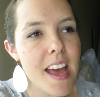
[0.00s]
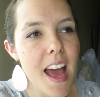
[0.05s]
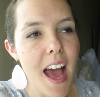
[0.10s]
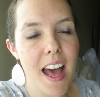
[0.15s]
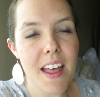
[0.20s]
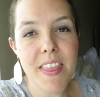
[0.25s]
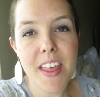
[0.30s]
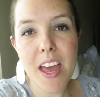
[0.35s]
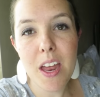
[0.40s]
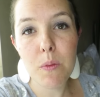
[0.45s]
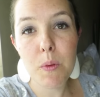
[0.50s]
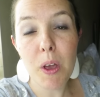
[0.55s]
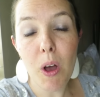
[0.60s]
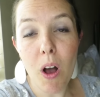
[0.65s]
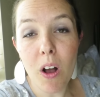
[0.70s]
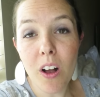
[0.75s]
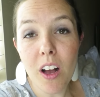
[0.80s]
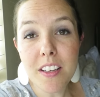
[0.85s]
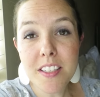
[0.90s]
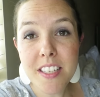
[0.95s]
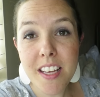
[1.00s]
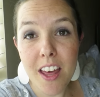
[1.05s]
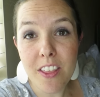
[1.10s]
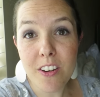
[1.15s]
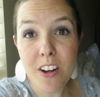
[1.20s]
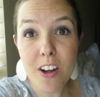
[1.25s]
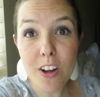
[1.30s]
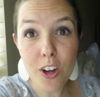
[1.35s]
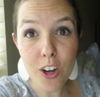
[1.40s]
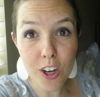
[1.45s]
And then we all got
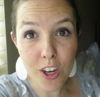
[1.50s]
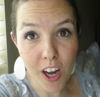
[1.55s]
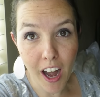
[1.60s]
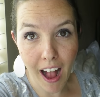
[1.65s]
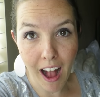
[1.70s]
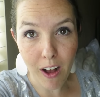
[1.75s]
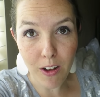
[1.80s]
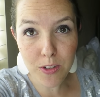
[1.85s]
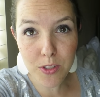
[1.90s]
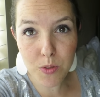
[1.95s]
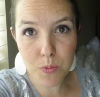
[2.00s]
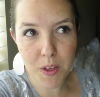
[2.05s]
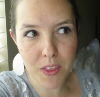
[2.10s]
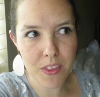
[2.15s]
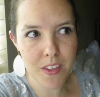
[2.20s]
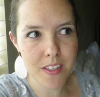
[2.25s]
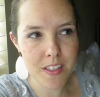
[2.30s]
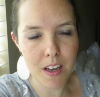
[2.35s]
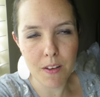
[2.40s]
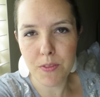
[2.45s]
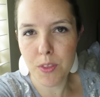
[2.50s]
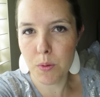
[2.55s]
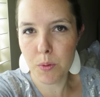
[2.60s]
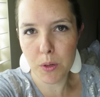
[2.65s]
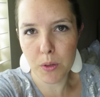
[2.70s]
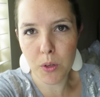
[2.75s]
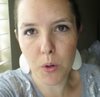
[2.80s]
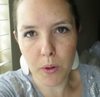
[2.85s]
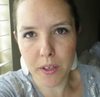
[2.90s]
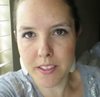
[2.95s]
together at her house with the stuff that we
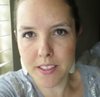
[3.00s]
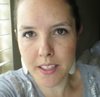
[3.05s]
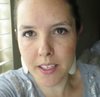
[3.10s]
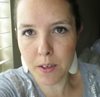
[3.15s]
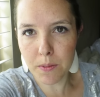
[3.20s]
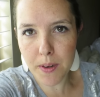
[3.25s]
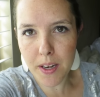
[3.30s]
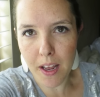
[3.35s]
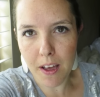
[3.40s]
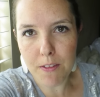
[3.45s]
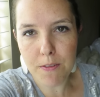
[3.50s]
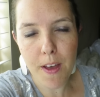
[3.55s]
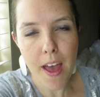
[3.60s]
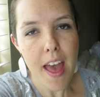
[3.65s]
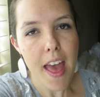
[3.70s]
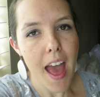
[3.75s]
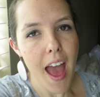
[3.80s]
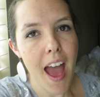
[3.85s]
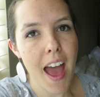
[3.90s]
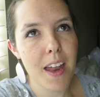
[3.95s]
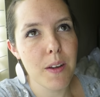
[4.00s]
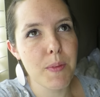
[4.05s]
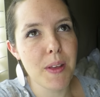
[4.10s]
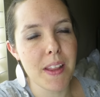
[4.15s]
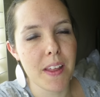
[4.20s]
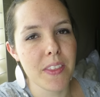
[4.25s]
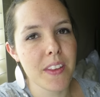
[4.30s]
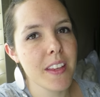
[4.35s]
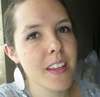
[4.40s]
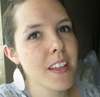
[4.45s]
were going to get rid of. And we
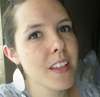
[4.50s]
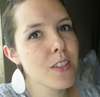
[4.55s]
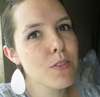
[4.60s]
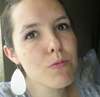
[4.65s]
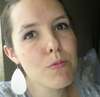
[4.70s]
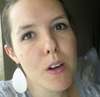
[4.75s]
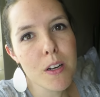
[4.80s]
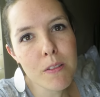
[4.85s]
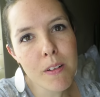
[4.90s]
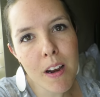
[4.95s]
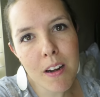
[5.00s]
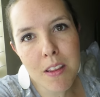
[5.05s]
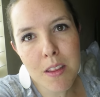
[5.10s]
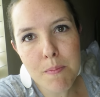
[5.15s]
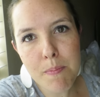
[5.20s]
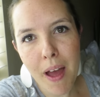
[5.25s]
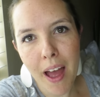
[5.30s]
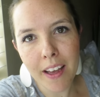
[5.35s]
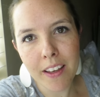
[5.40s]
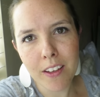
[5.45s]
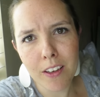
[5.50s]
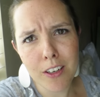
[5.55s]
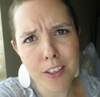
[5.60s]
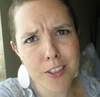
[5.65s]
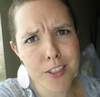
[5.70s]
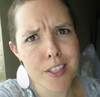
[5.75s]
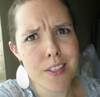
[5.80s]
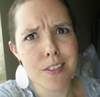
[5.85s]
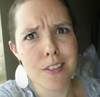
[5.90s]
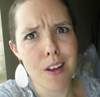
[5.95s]
let the kids run around in the
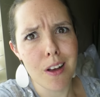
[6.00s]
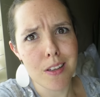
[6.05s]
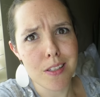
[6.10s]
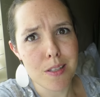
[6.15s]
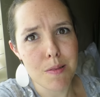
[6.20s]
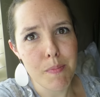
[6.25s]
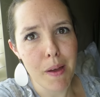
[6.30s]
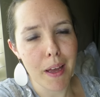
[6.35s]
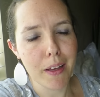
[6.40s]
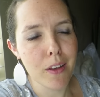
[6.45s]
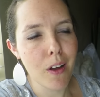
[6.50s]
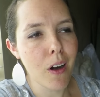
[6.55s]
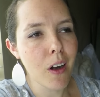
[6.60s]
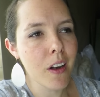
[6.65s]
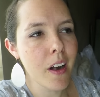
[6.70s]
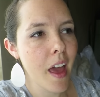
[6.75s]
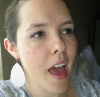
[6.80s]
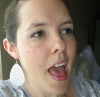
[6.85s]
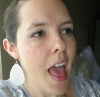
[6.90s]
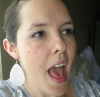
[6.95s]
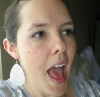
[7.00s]
backyard. She has an awesome backyard.